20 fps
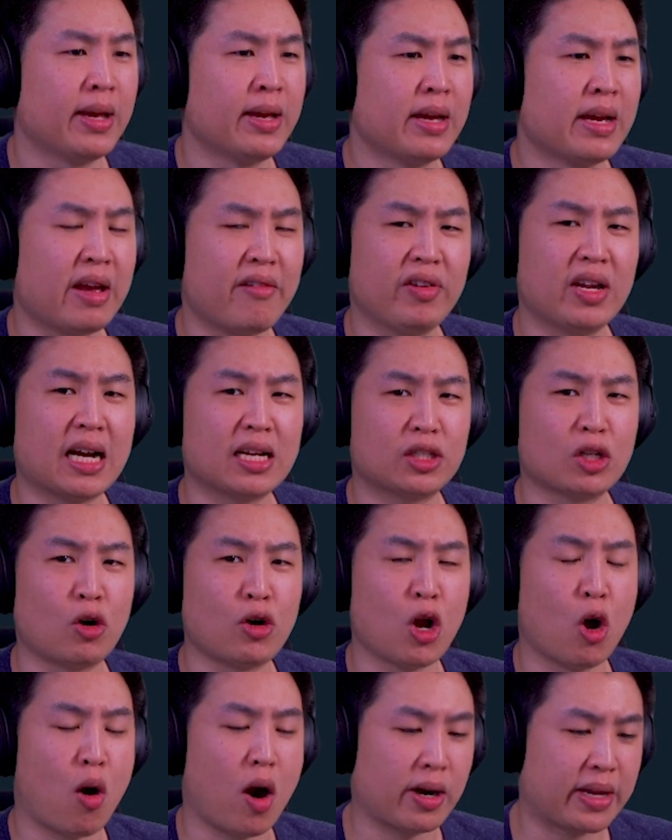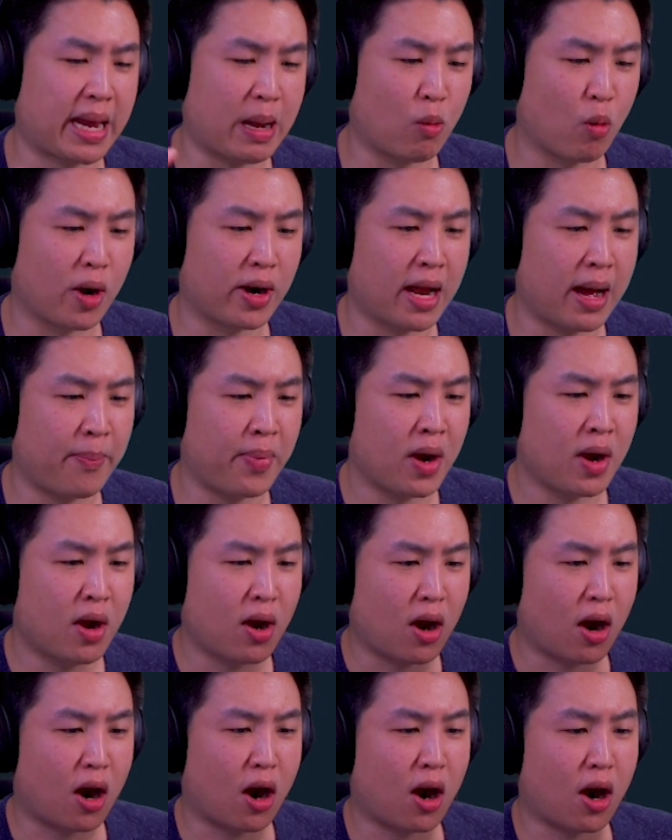If you guys don't know, Arcade 1-Up
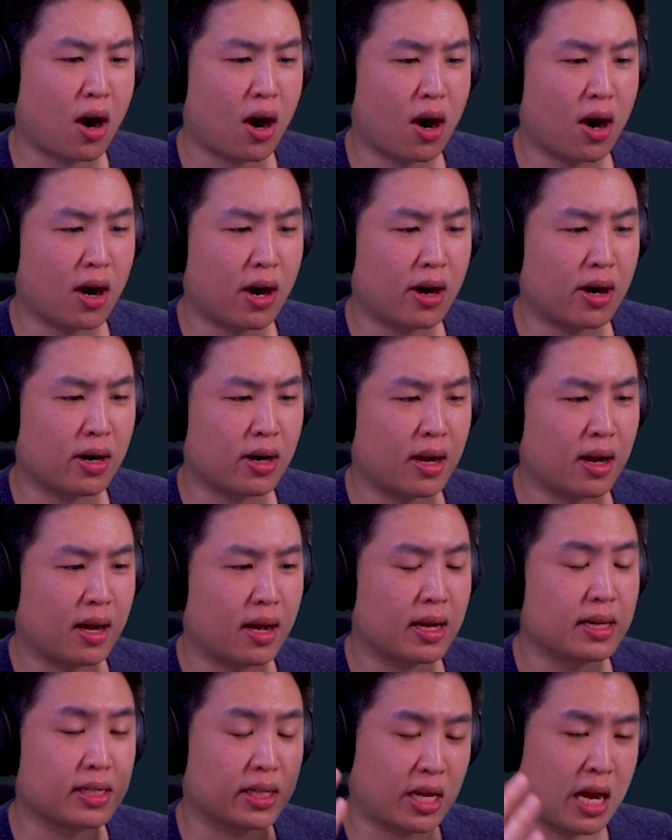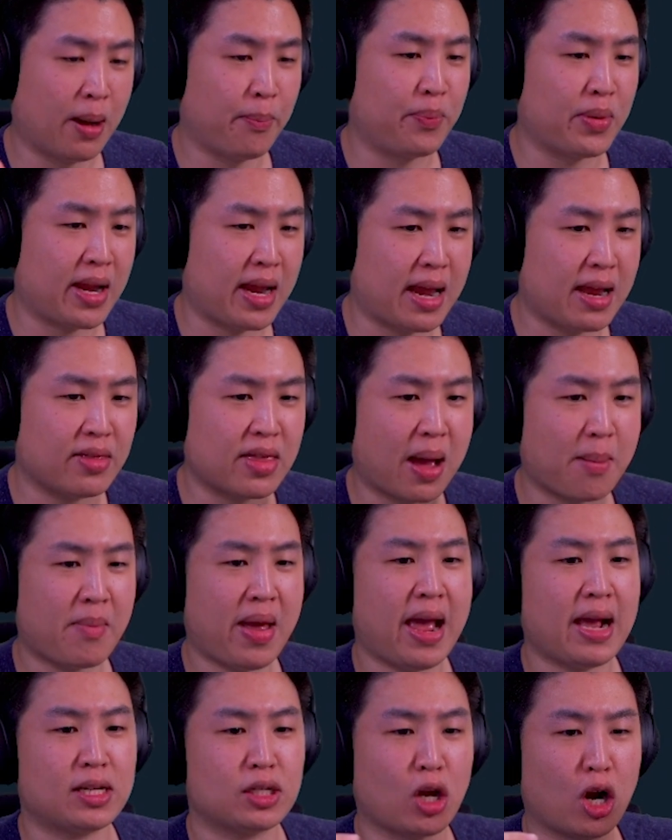are uh, is a company that
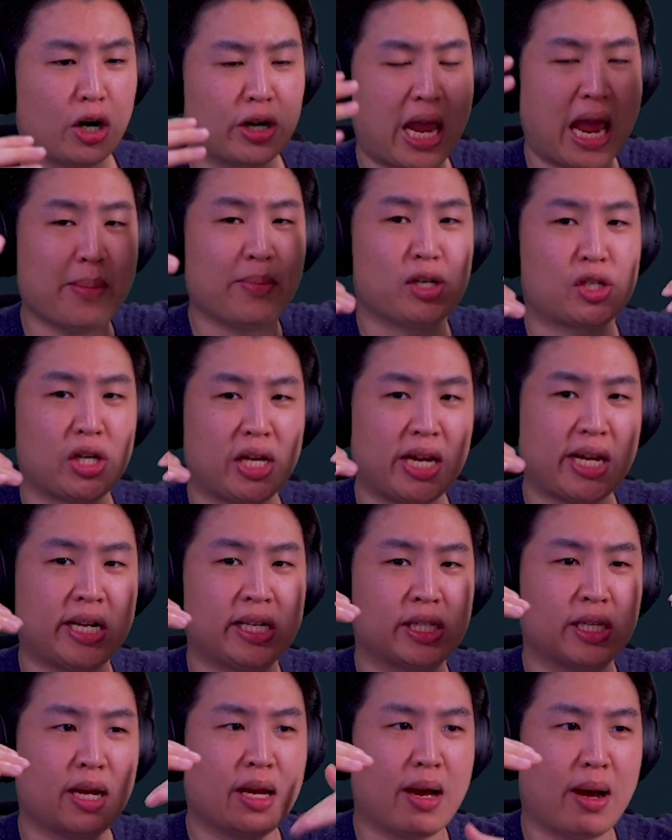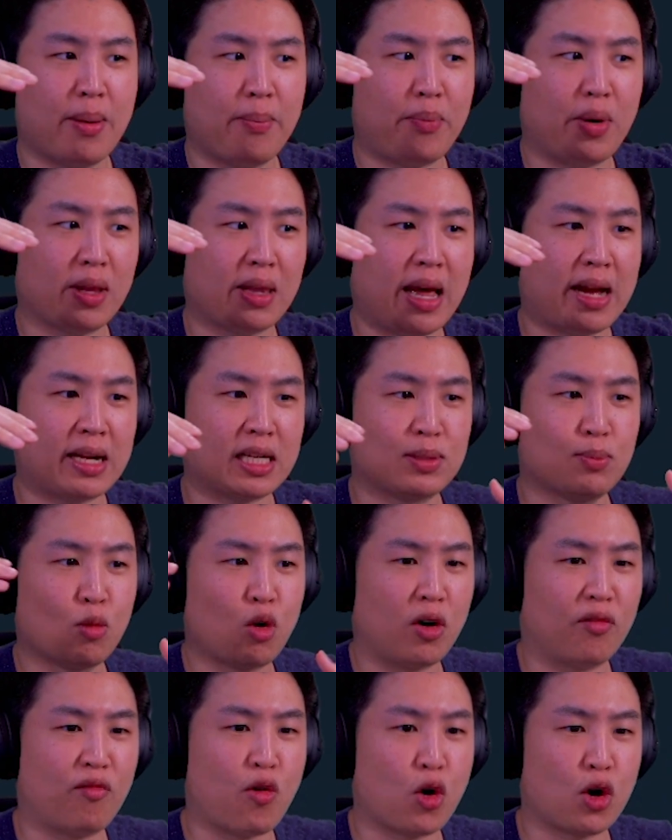makes arcade machines but like it's
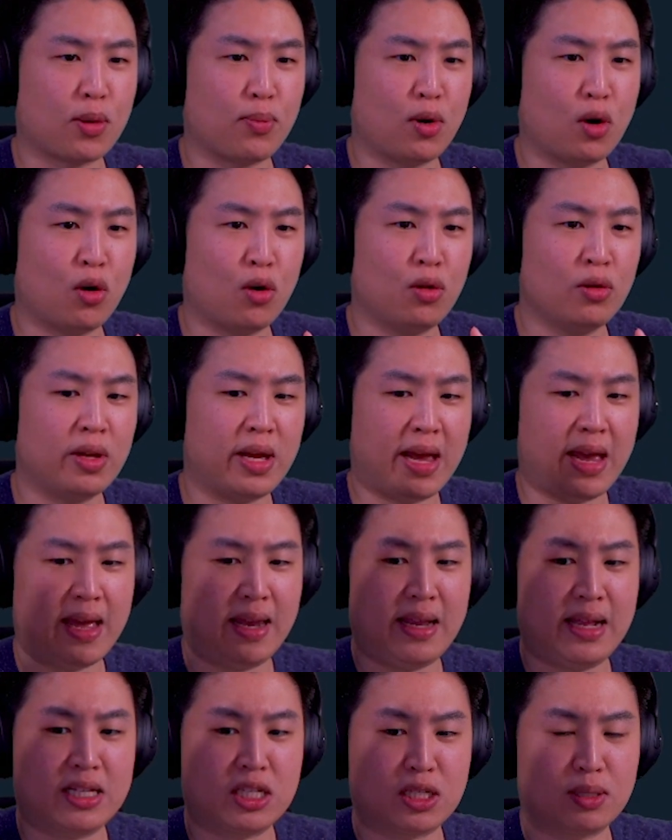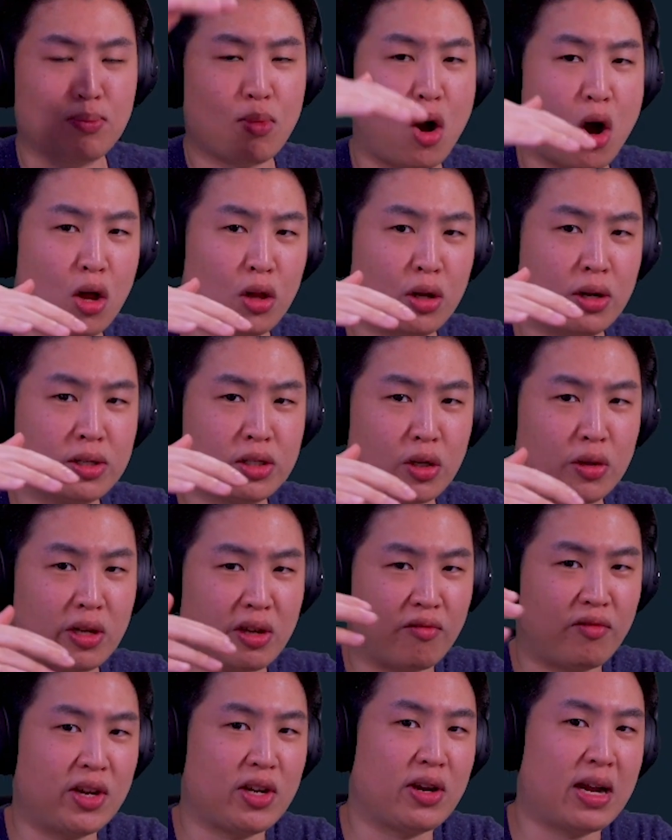more affordable and it's smaller so you
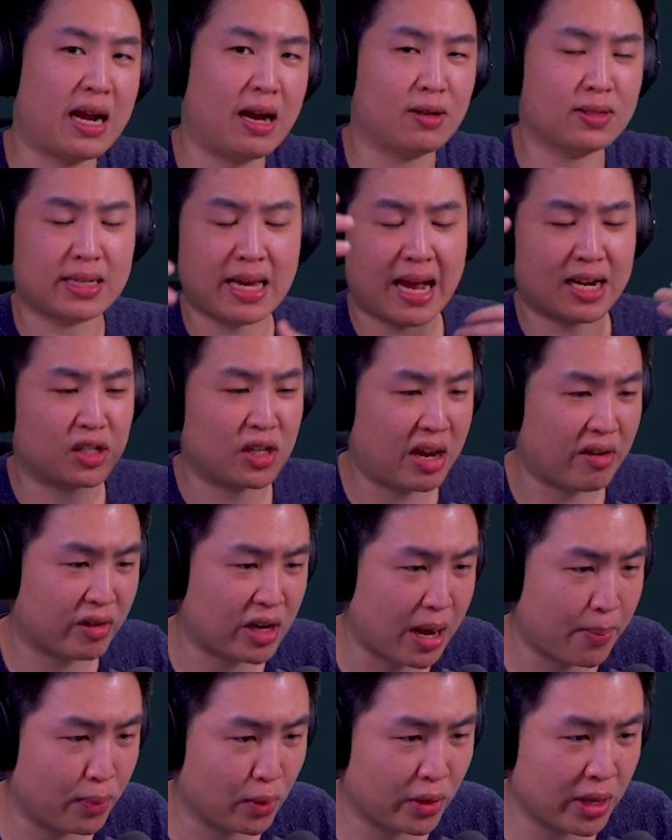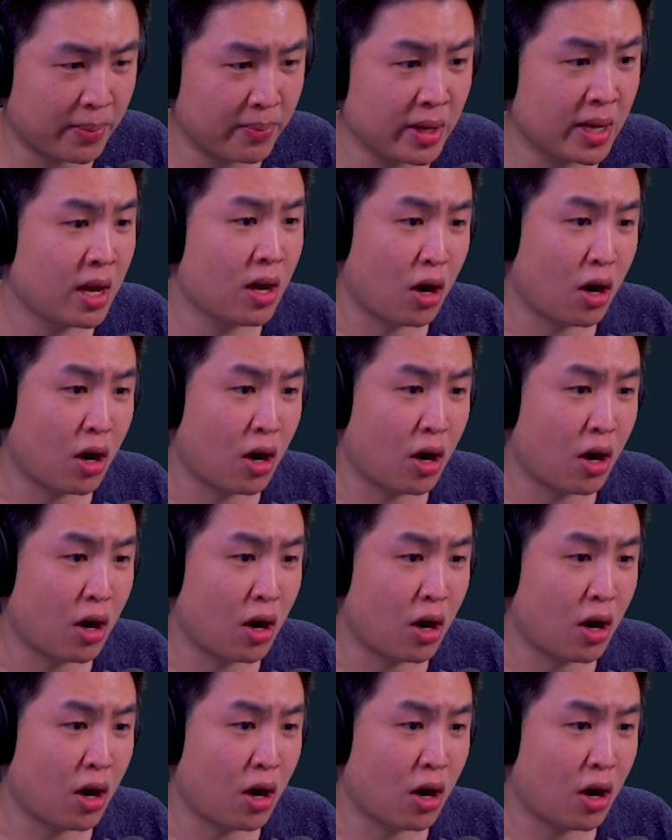can fit in your house. I actually have a couple of them.